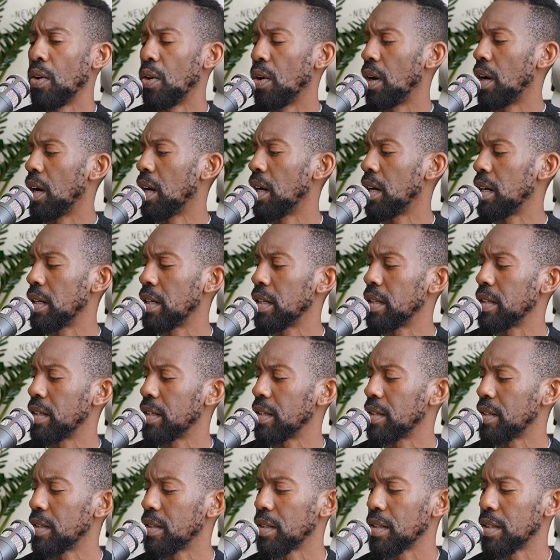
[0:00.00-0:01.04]
Uh,
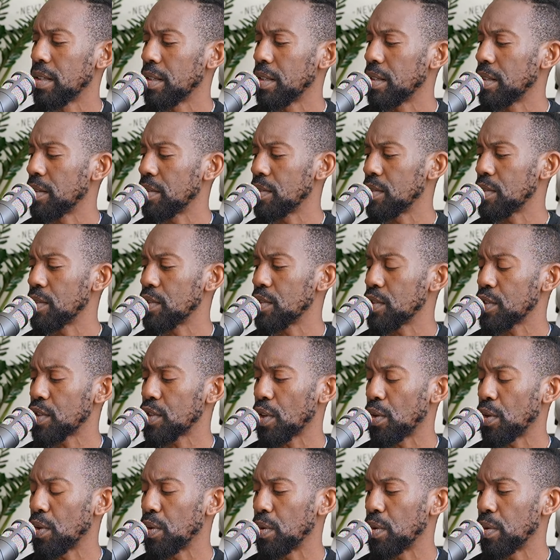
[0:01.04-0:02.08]

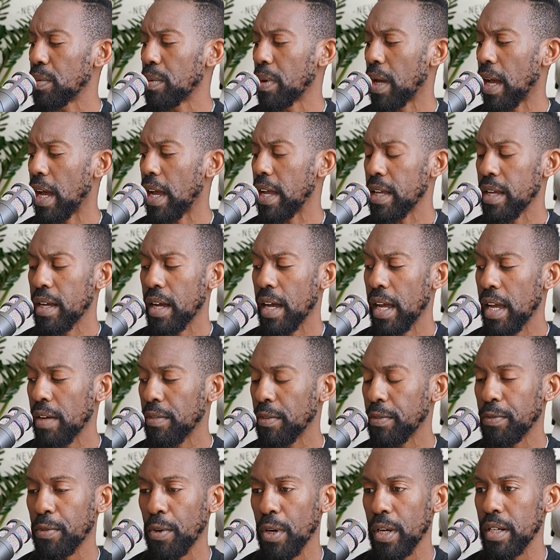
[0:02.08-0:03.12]
so I, I have a
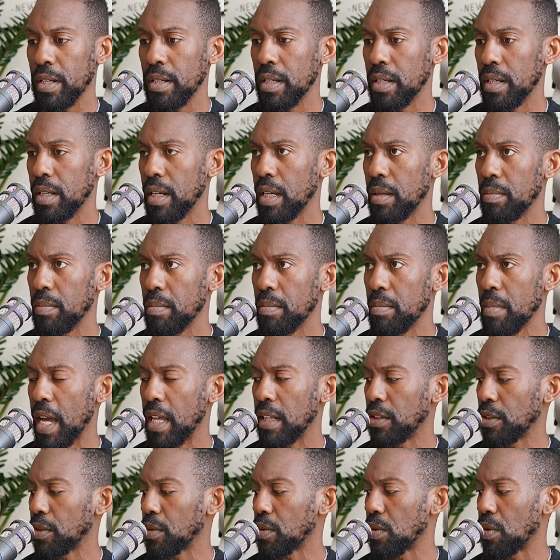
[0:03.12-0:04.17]
friend named Matt
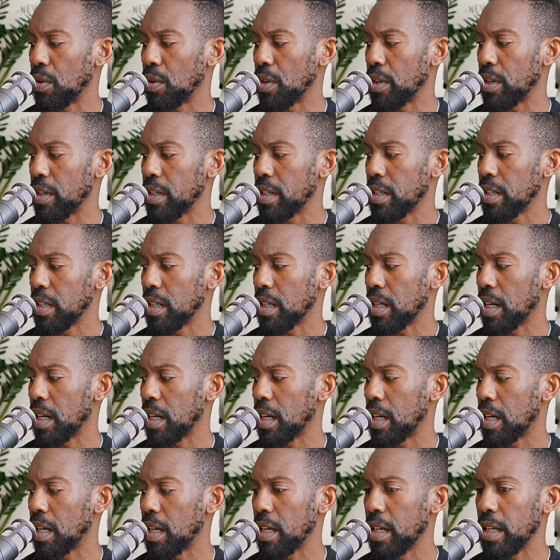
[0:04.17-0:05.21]
Lacroix.
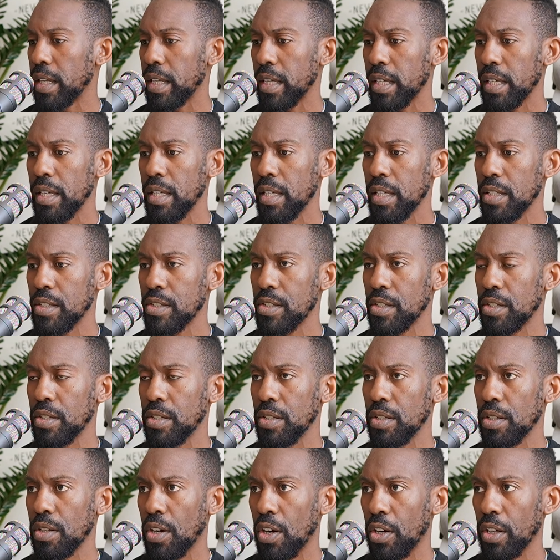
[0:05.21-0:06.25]
Uh, he is an
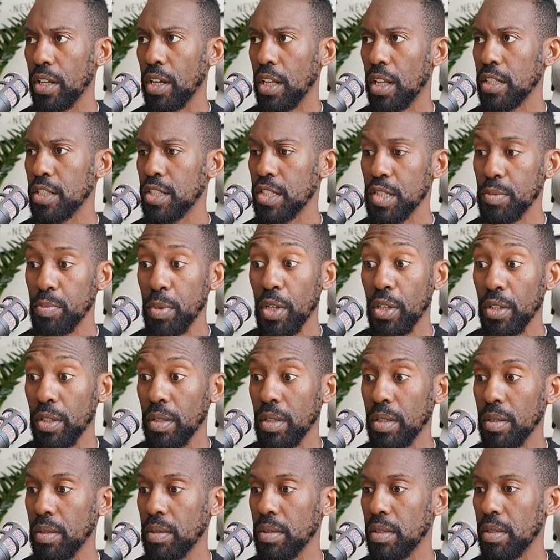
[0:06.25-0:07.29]
archaeologist. He's been on
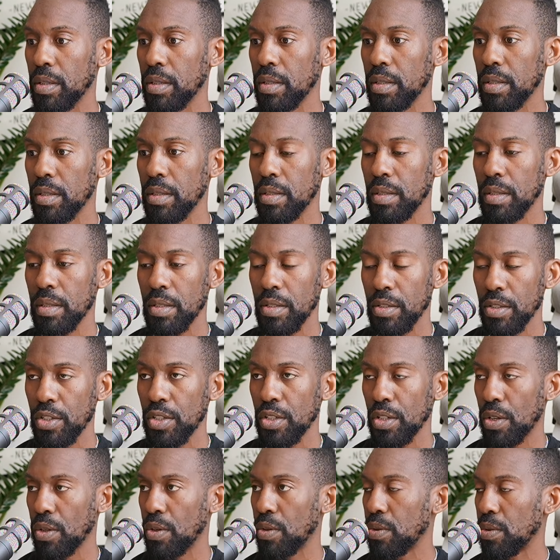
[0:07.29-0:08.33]
the the, the
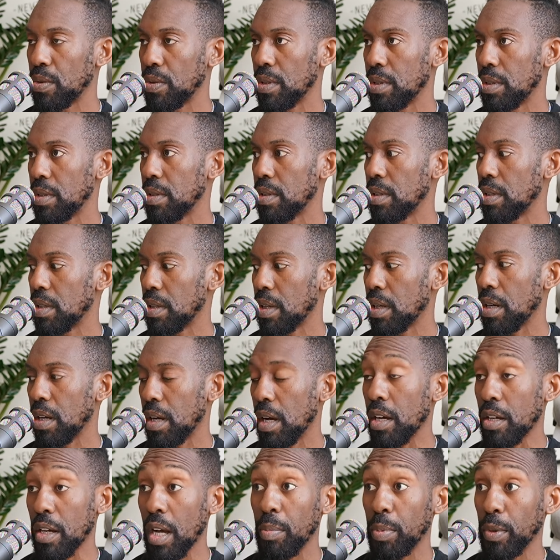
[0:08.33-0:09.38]
show a, a
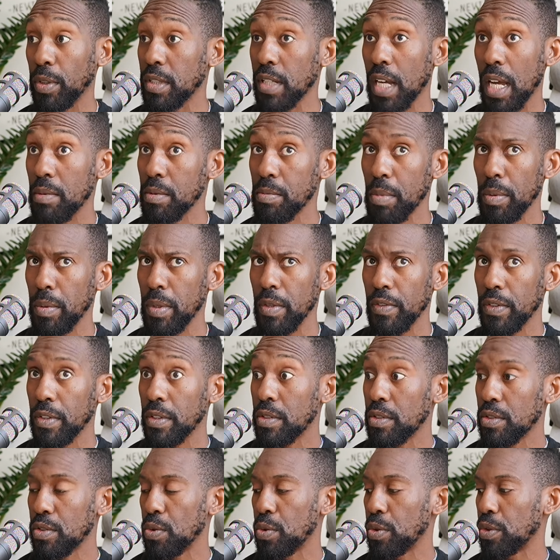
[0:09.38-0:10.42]
couple of times, maybe even
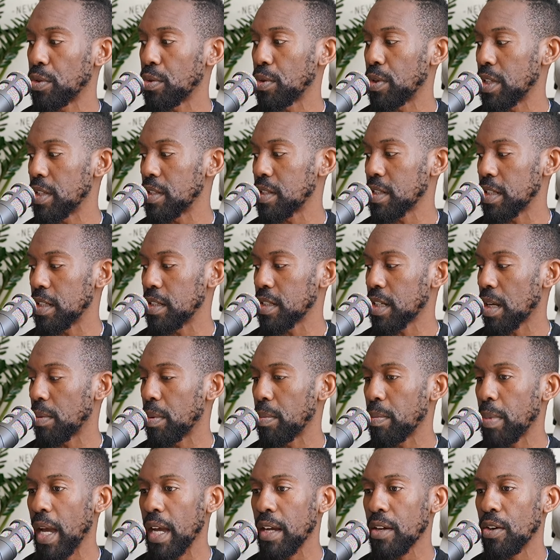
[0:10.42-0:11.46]
two or three. He's, he's coming
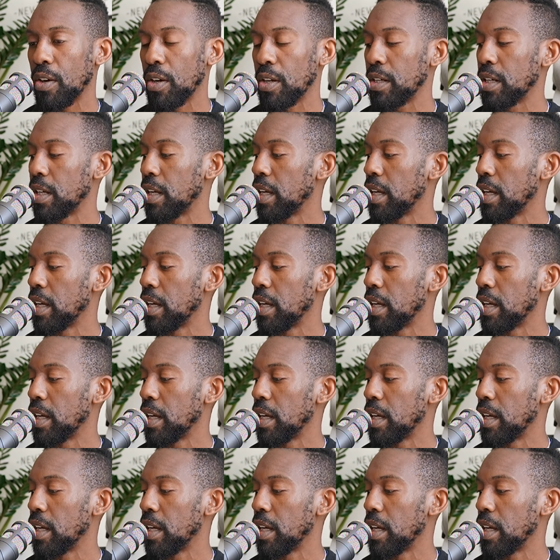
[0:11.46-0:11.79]
back on,